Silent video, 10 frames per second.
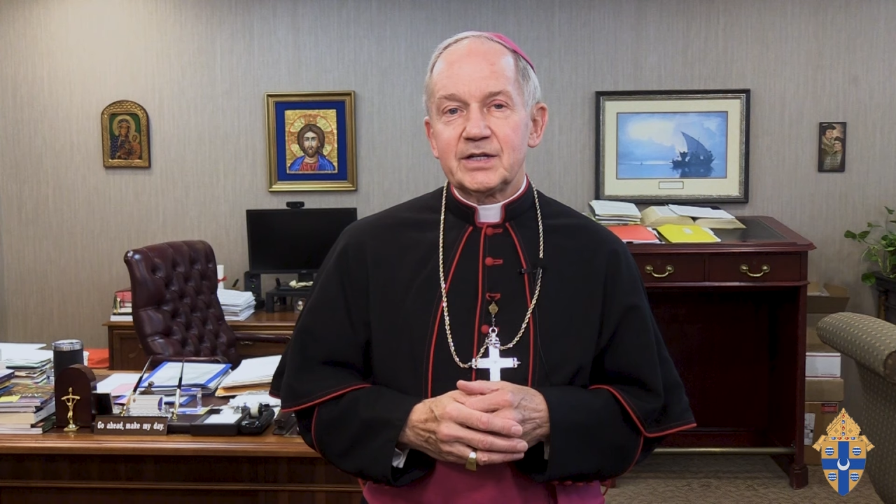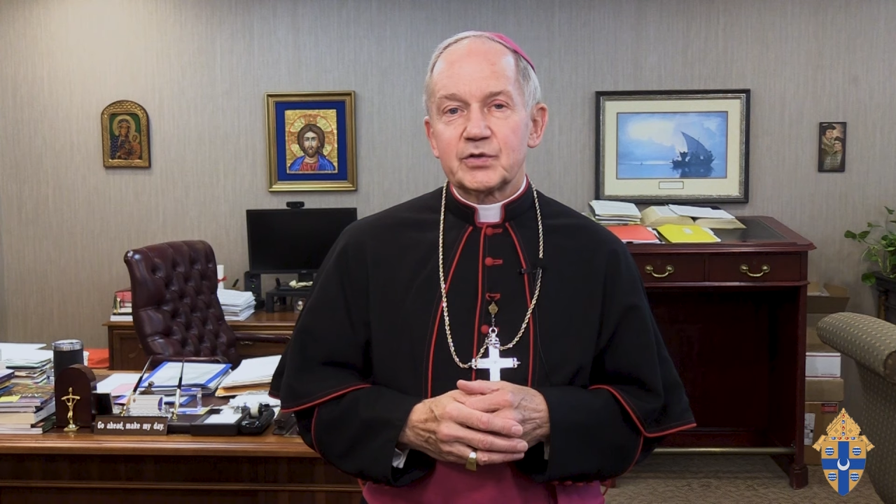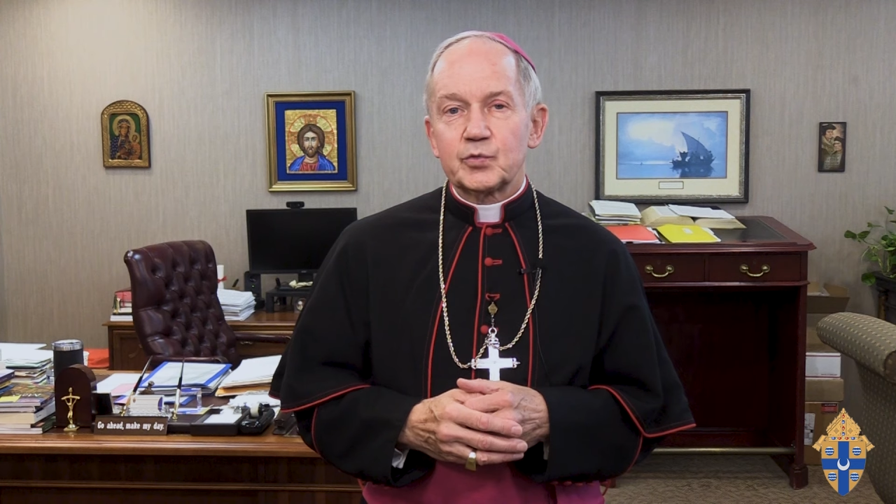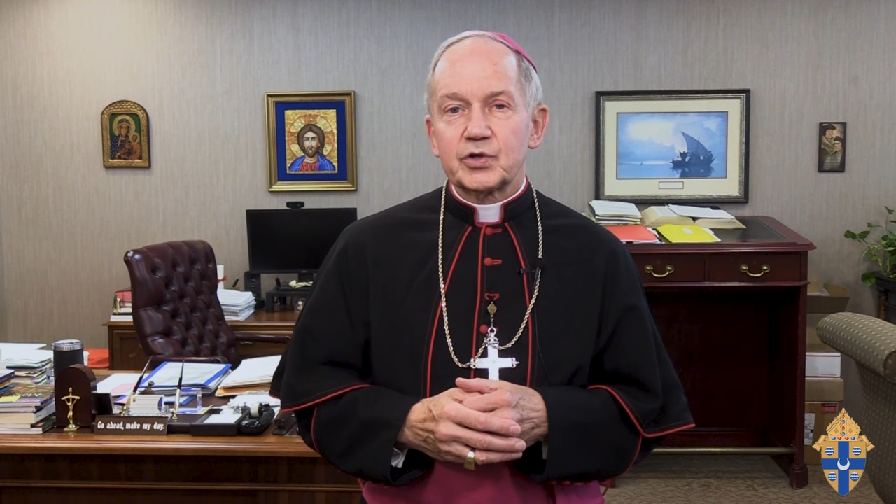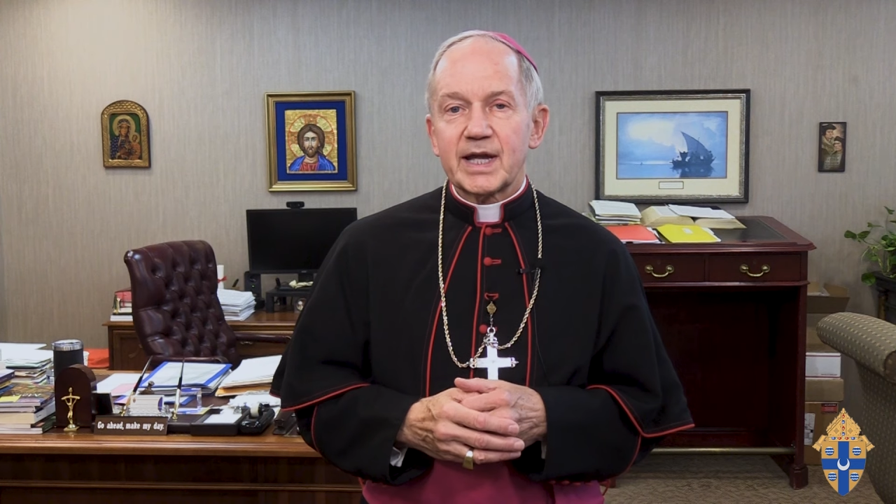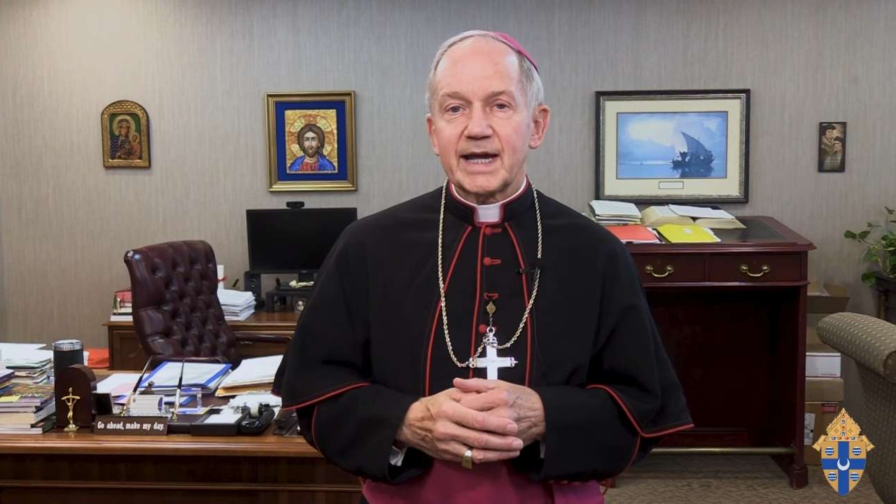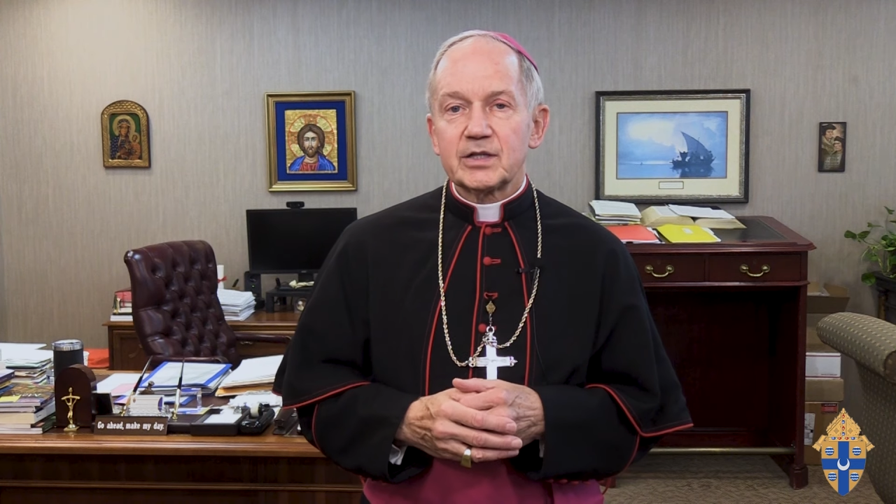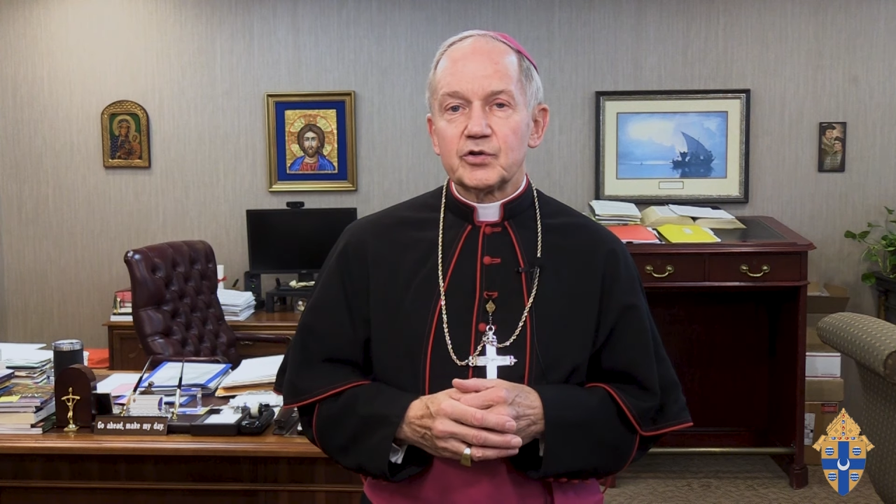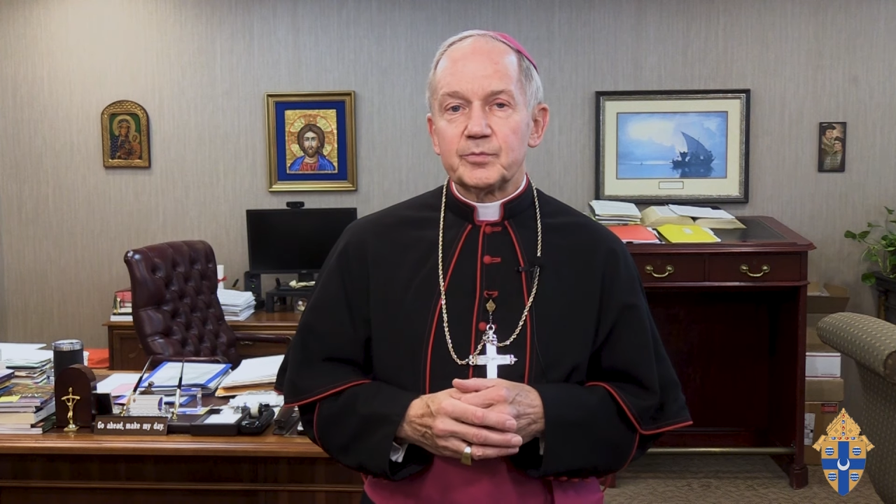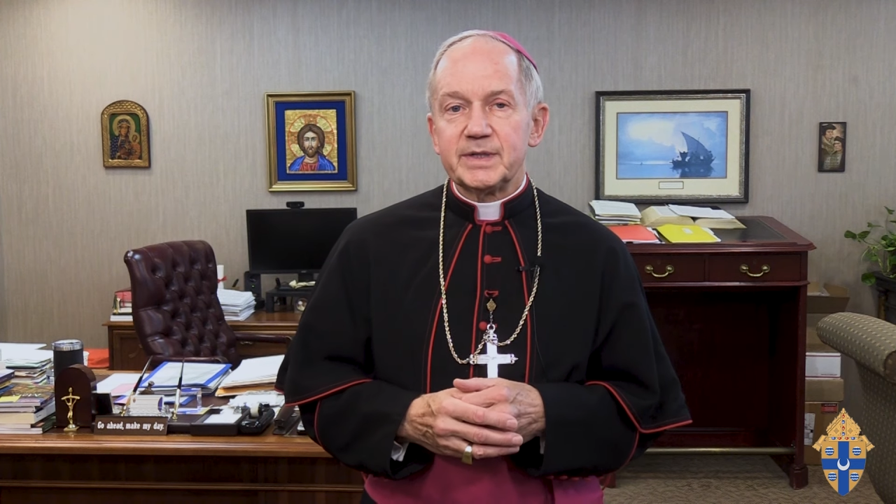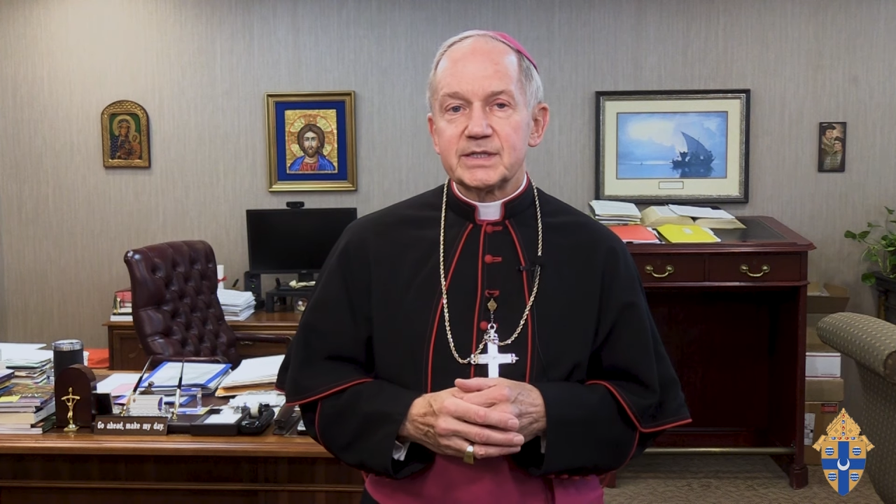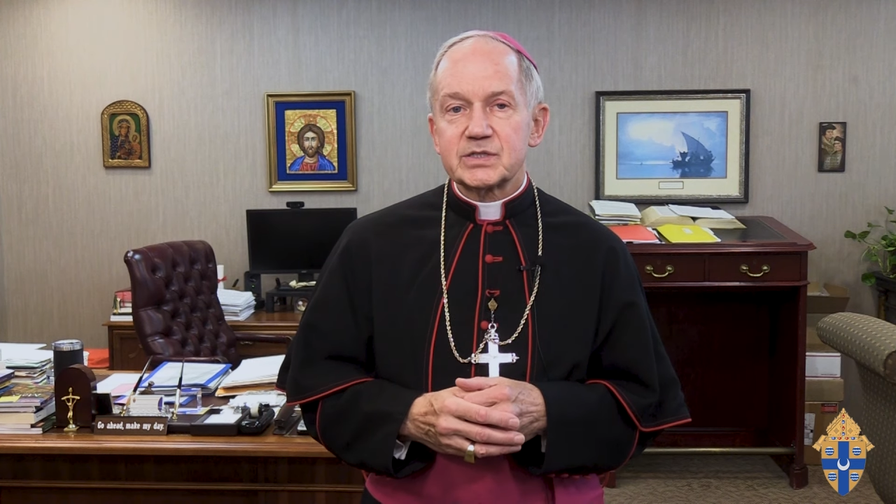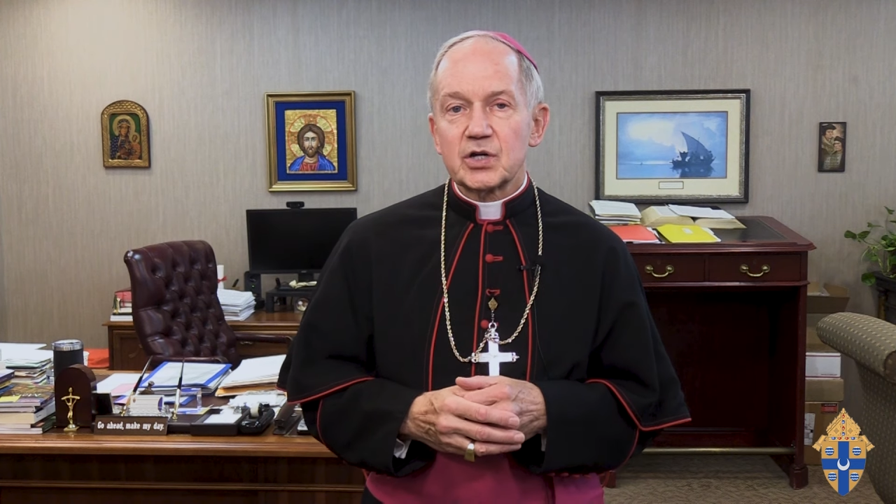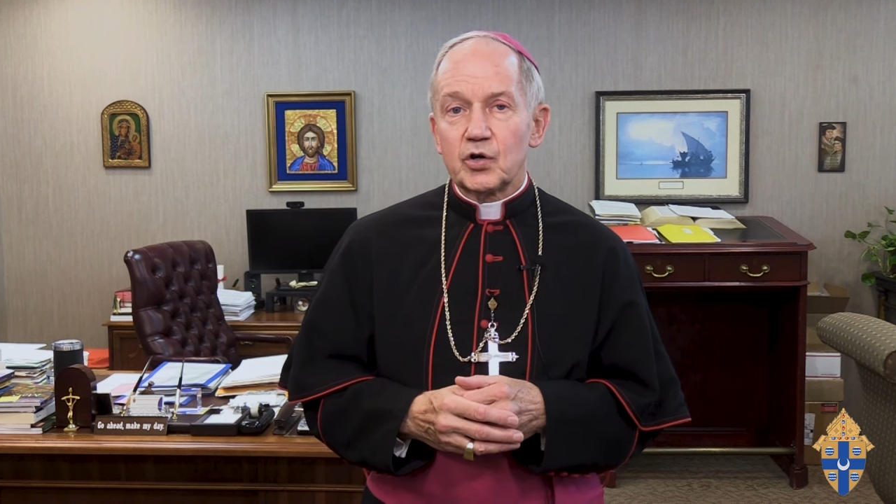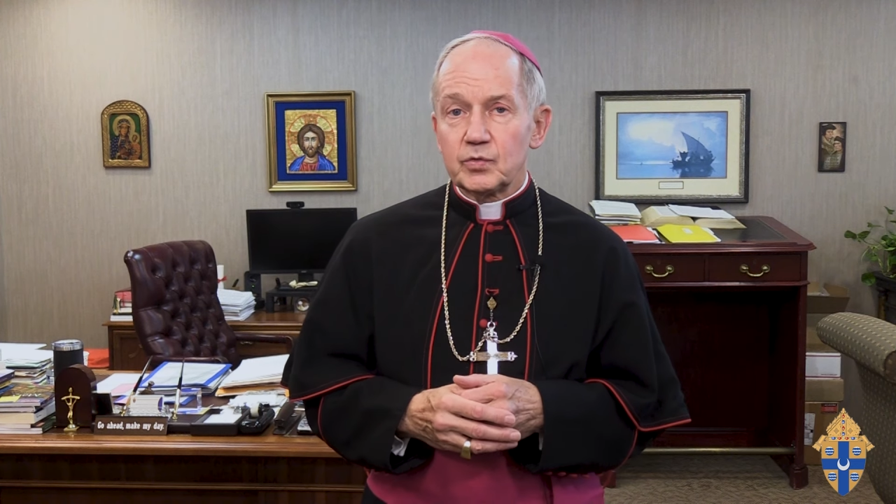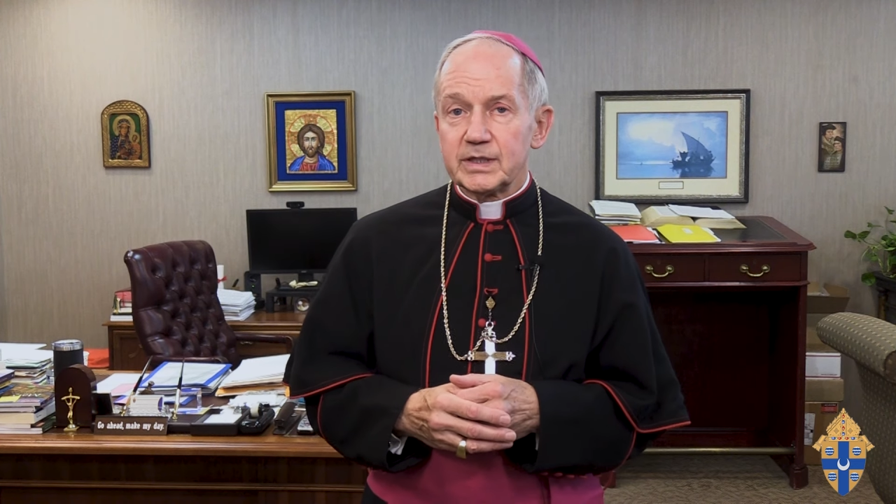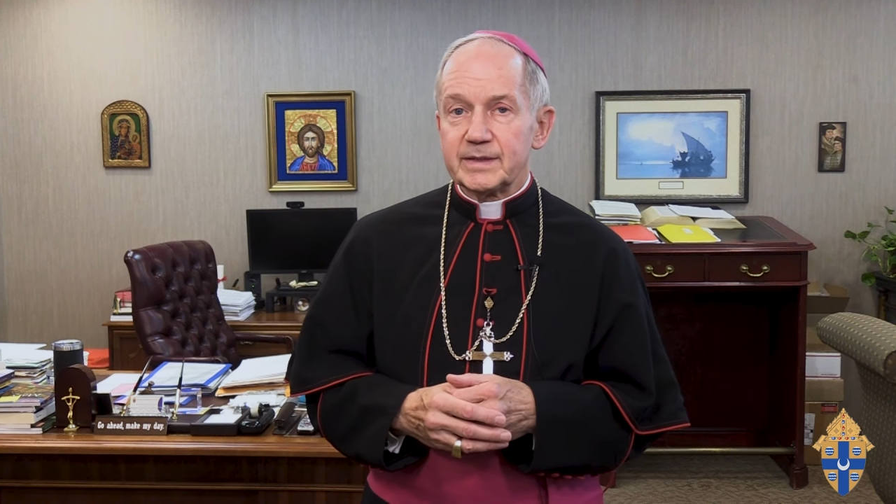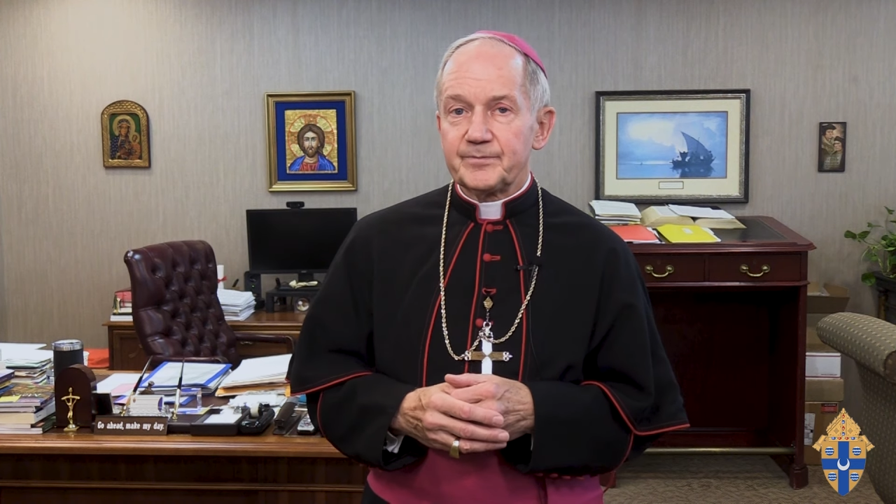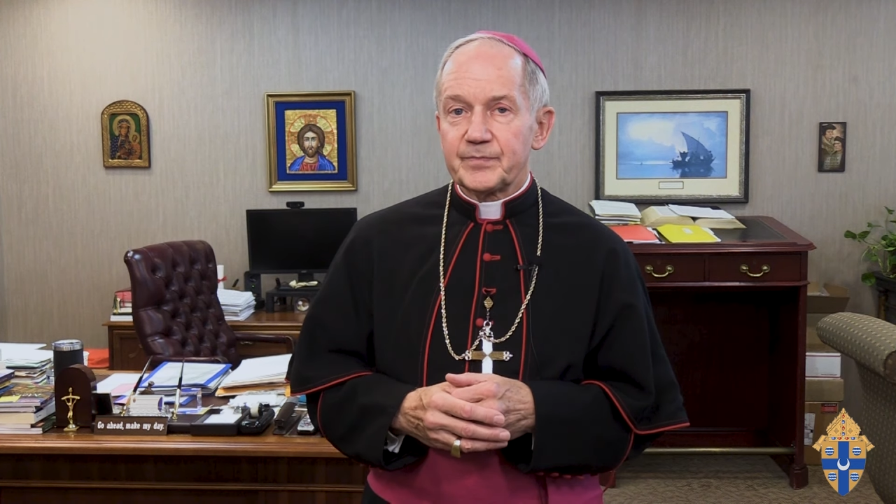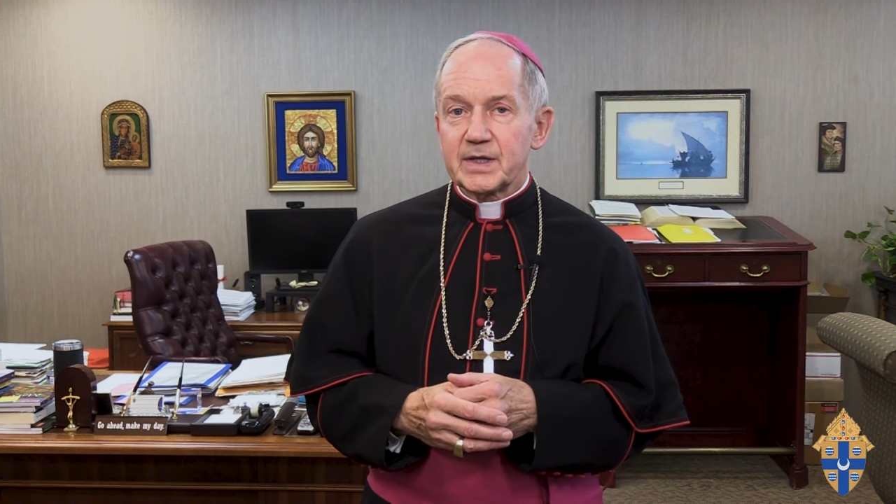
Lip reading: The word hallow means holy